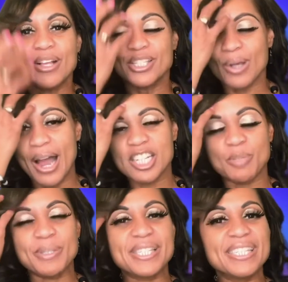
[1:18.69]
So our
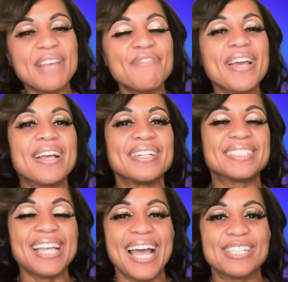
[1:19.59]
specific
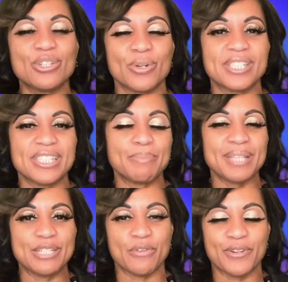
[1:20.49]
title or
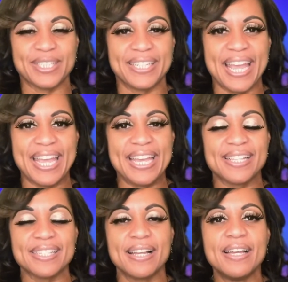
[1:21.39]
subtitle for today
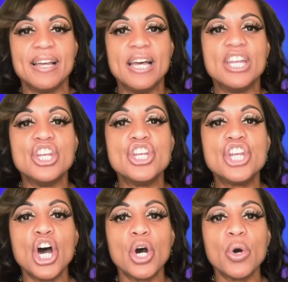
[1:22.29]
is
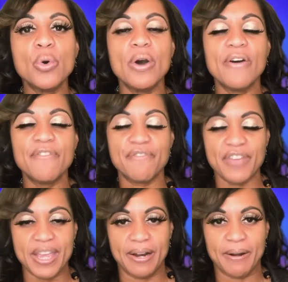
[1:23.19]
No
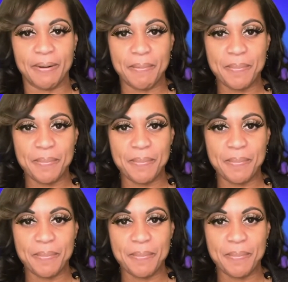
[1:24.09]
Fear.